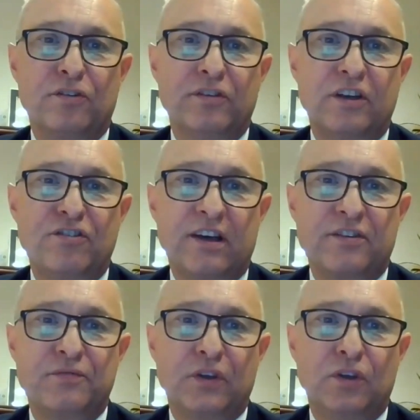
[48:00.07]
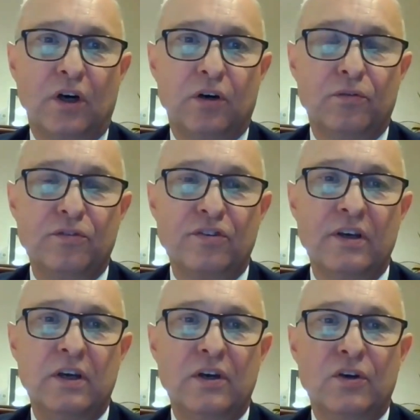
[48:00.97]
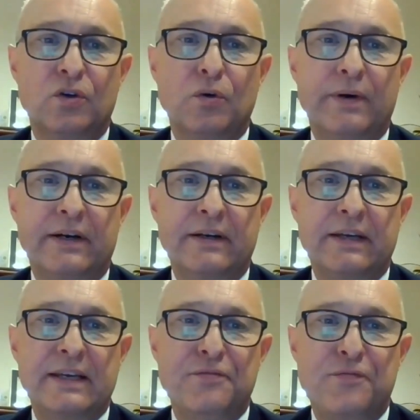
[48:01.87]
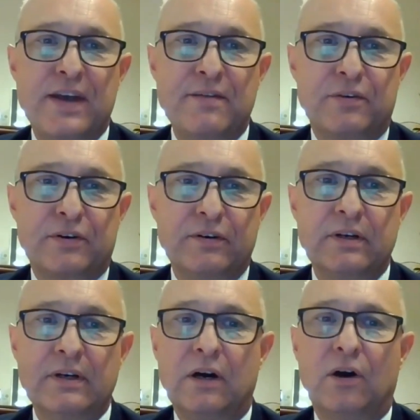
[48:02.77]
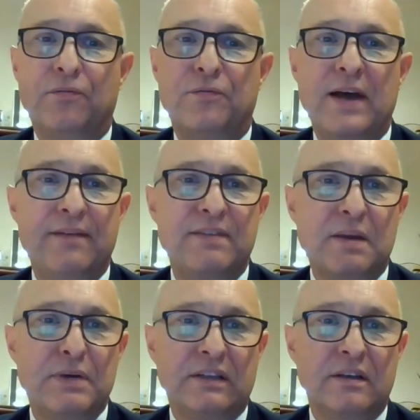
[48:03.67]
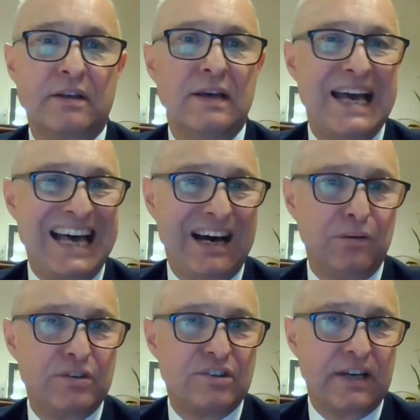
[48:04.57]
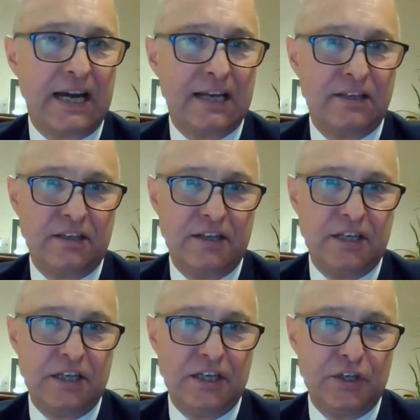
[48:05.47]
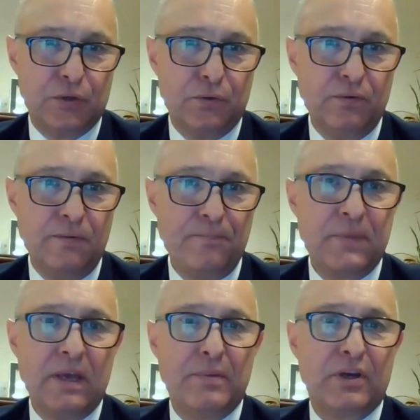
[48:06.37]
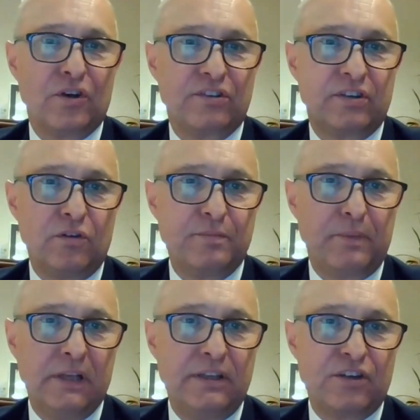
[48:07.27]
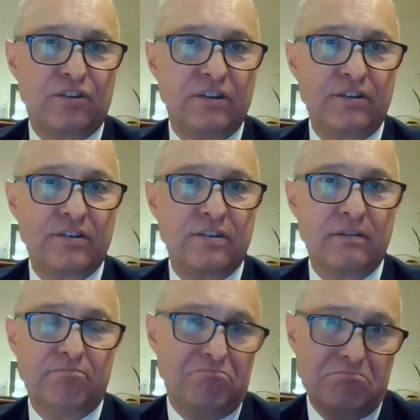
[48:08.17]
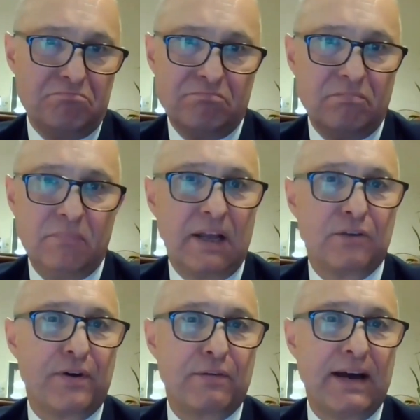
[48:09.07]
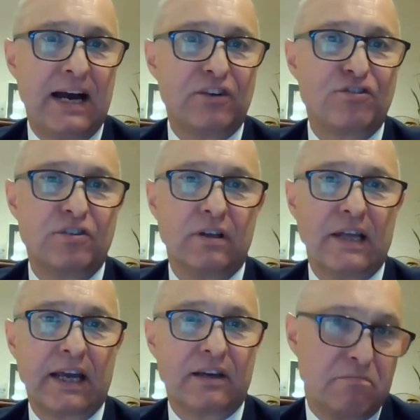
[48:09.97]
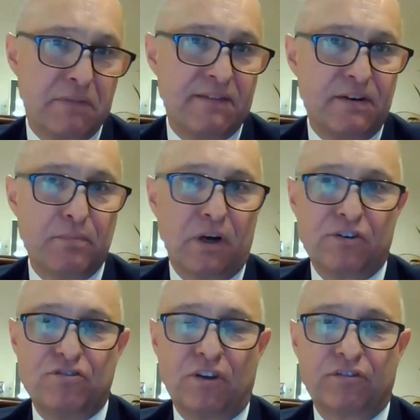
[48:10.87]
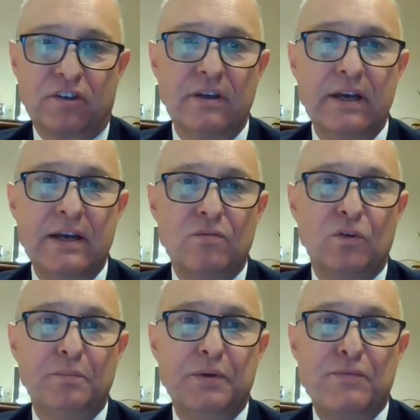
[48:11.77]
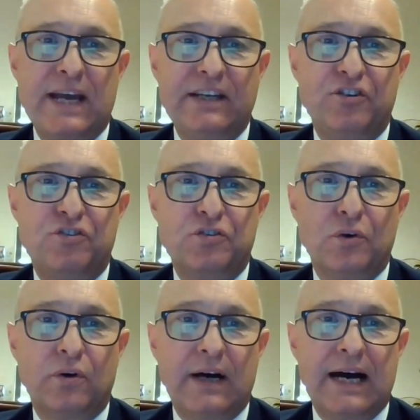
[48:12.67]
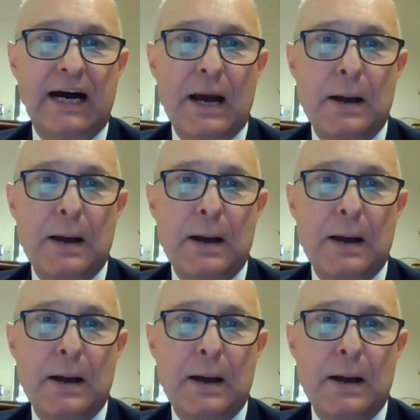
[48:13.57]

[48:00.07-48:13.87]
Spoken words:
be also the chance for those who were in favor of having Britain outside the EU, because those politicians, like Farage, like even Boris Johnson, would be ready to